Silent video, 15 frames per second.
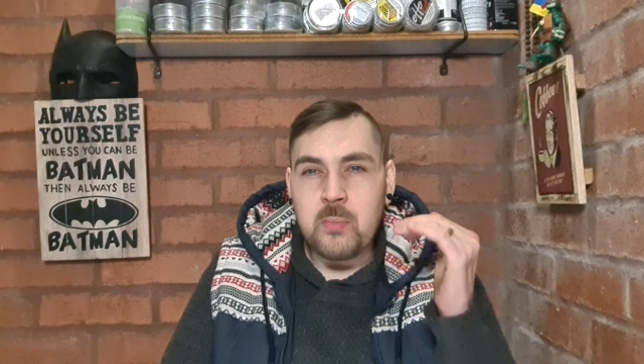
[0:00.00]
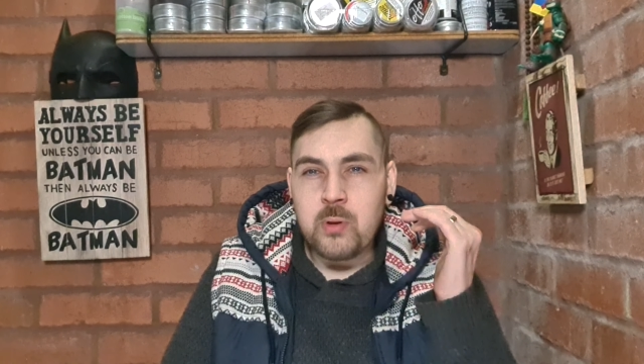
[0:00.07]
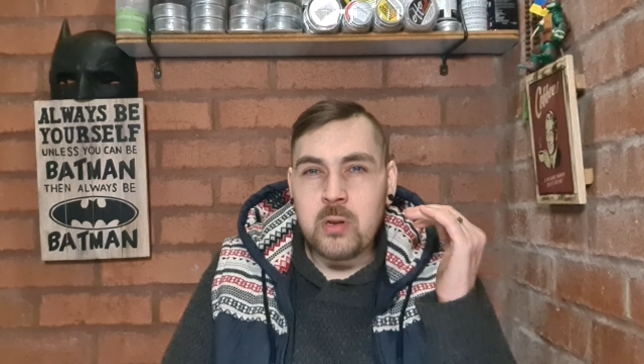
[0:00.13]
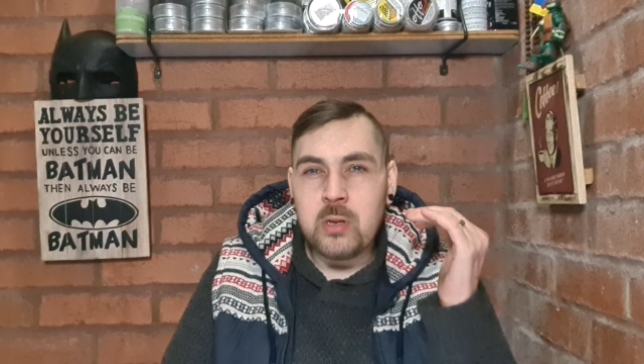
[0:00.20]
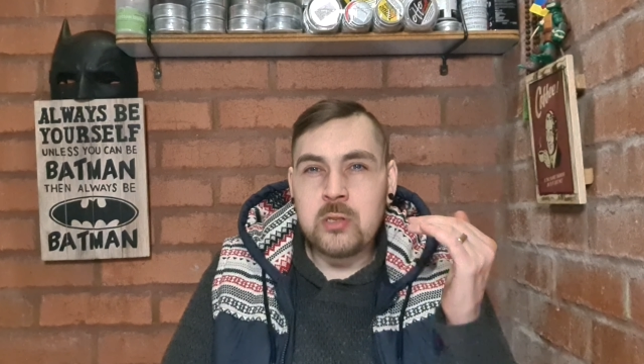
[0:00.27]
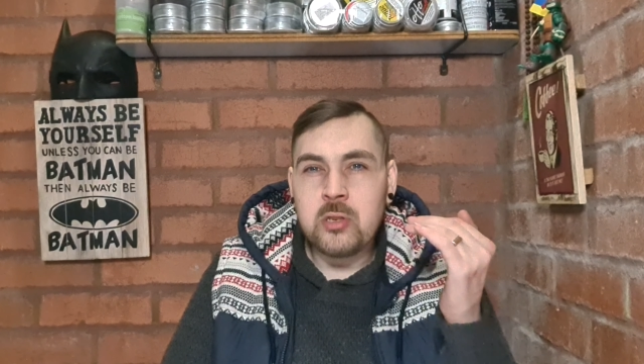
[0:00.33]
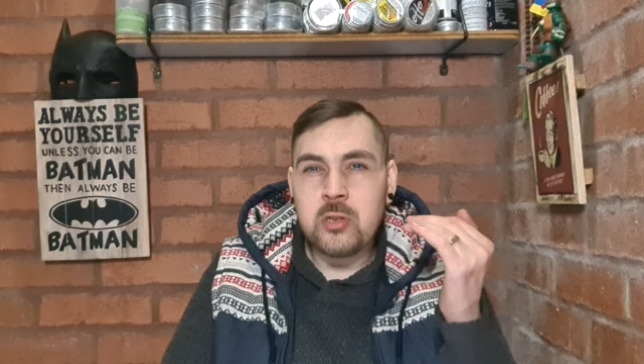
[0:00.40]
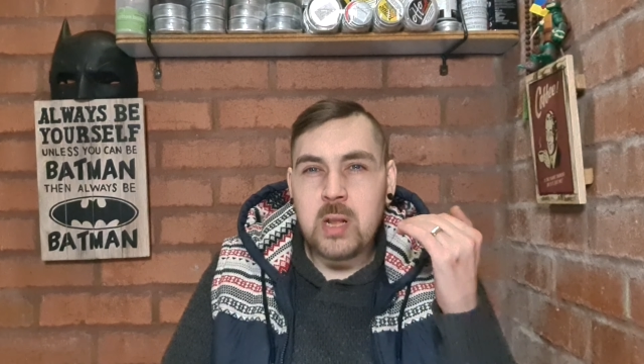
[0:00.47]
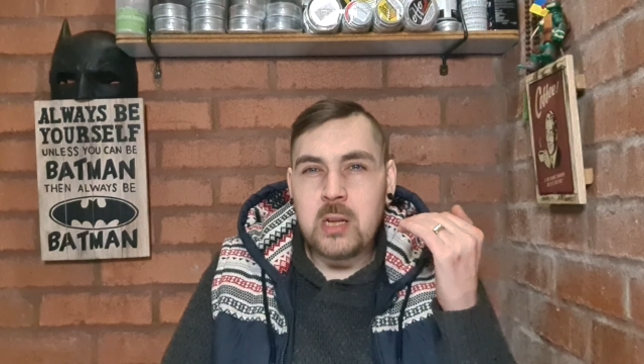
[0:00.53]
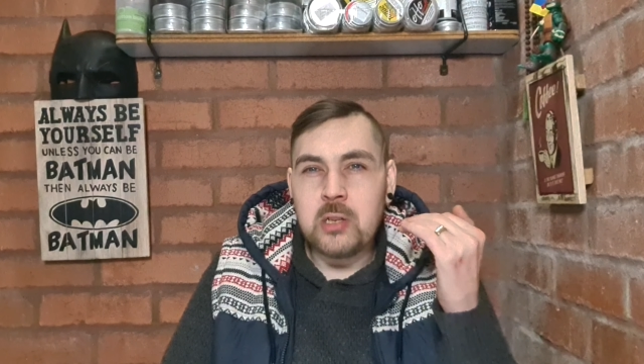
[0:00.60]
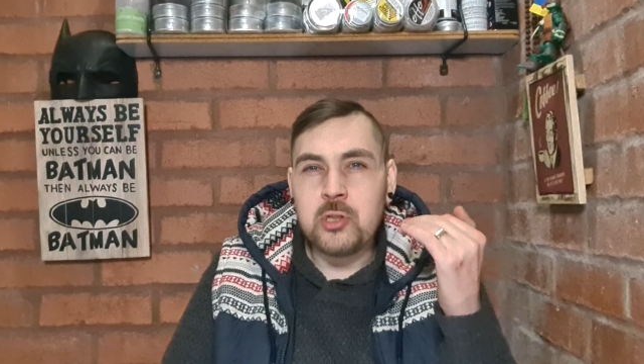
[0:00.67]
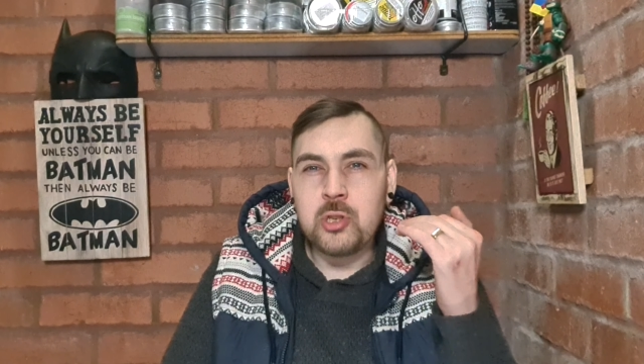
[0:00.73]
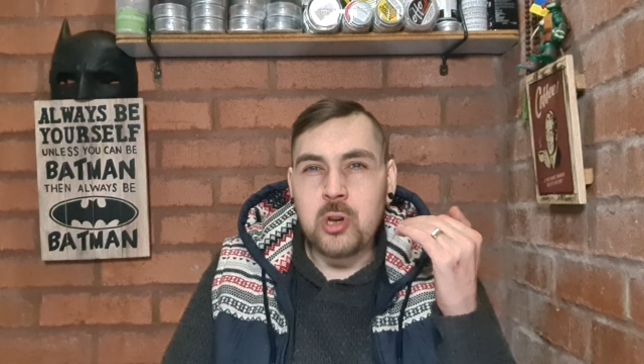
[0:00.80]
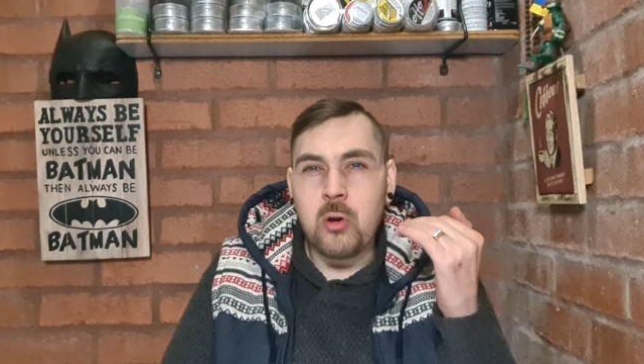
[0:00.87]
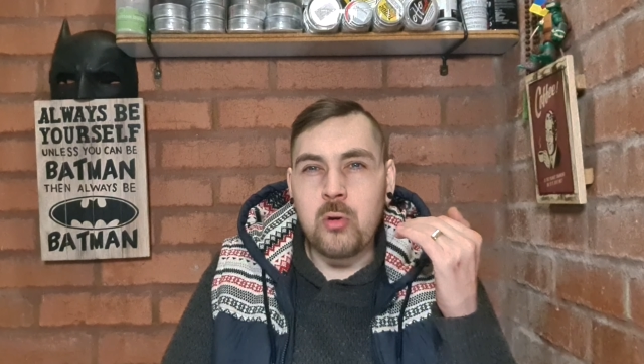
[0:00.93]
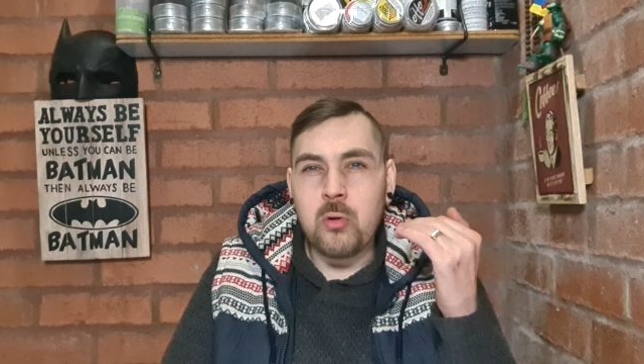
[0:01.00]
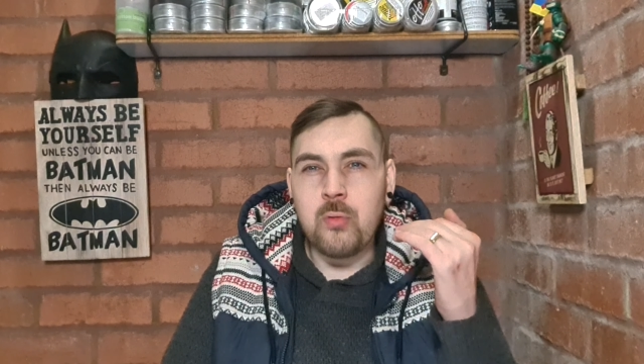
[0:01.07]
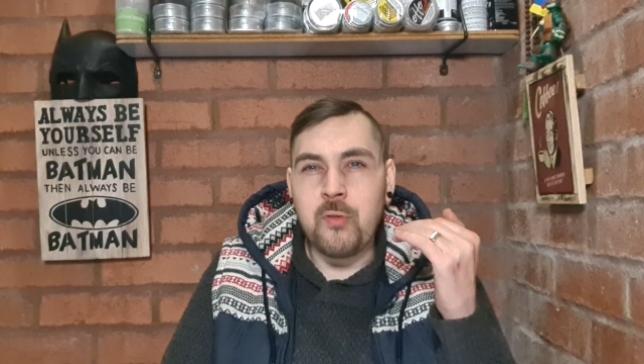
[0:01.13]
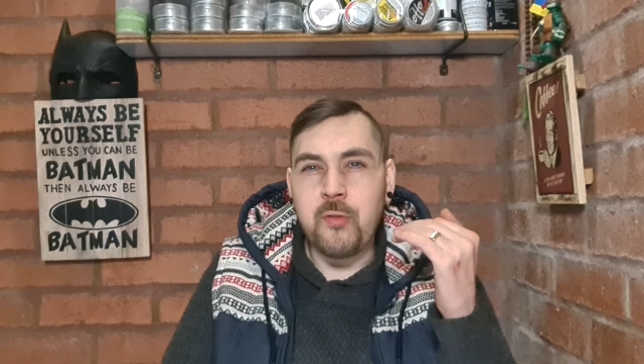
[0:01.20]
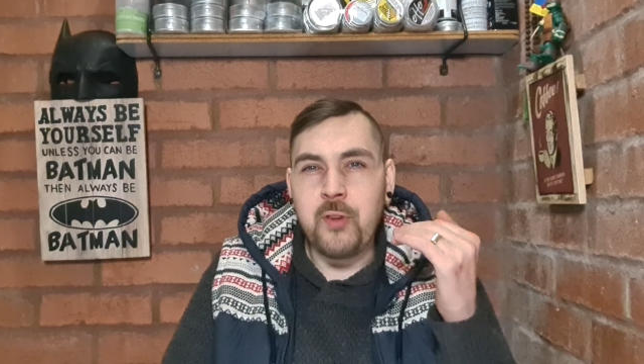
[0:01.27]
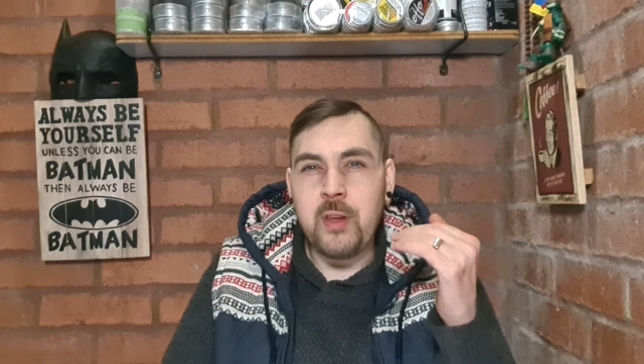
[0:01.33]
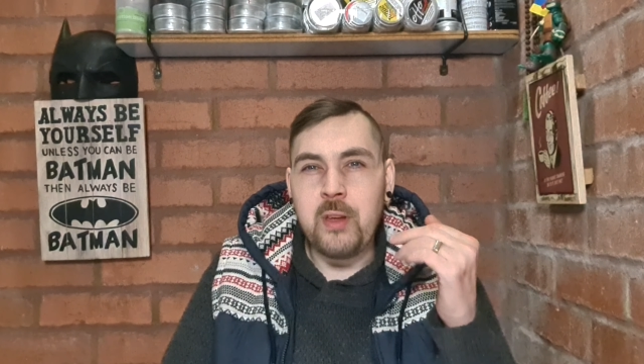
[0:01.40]
when I took that jungle
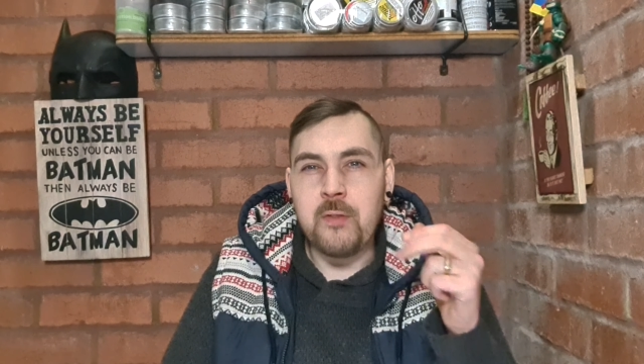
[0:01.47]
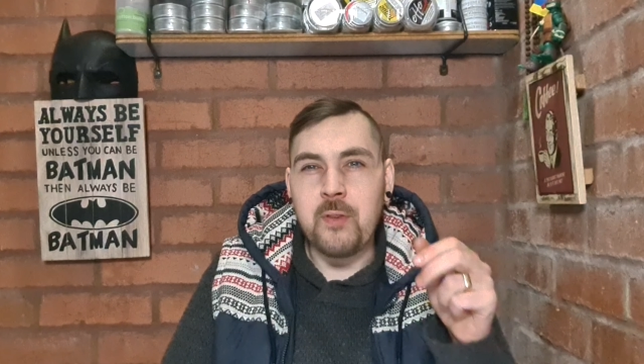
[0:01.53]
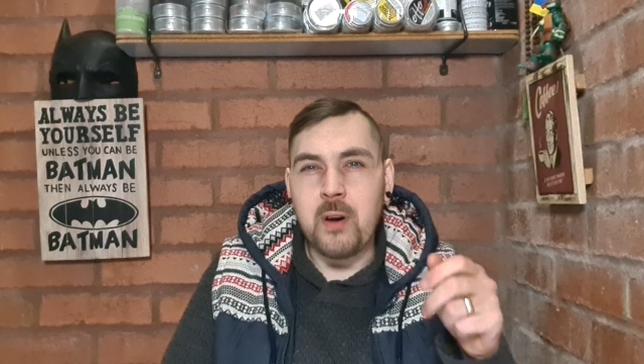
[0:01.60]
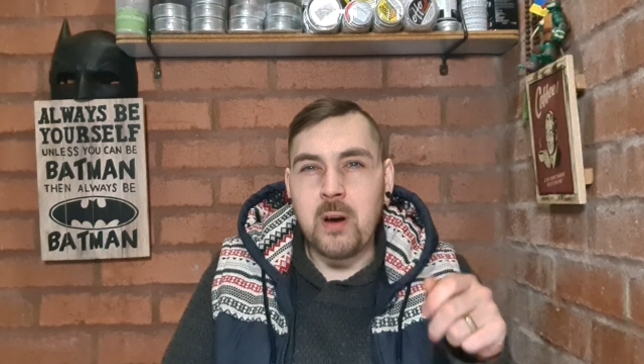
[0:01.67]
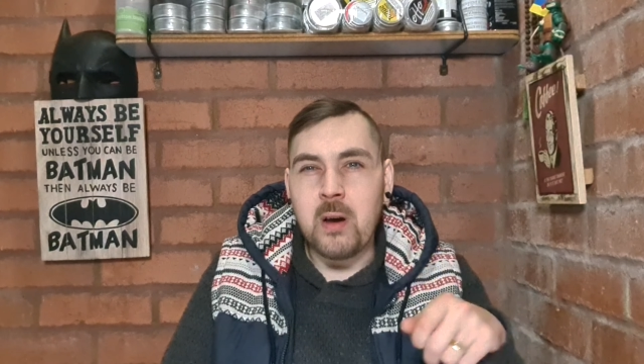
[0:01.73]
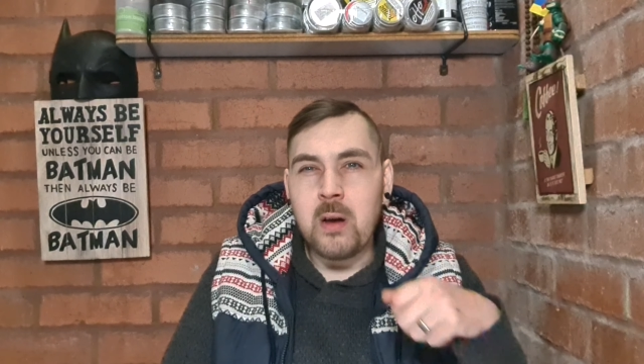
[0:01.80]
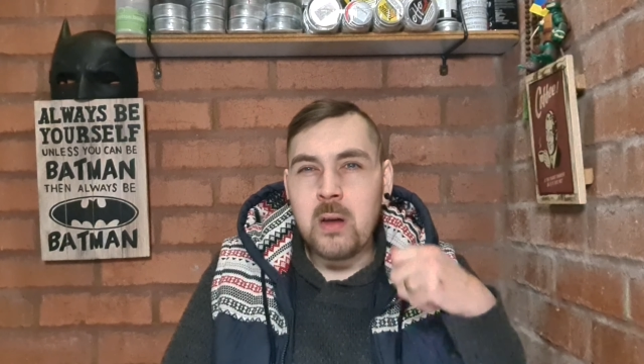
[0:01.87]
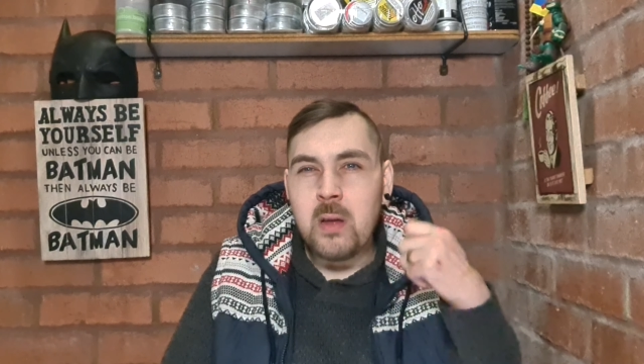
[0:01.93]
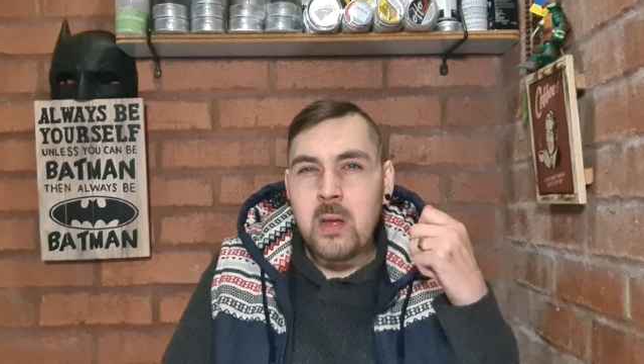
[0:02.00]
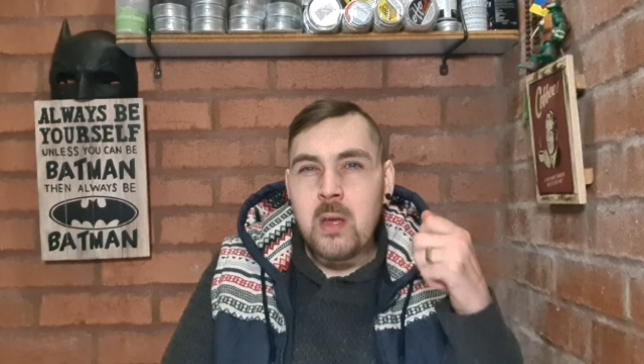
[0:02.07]
fever,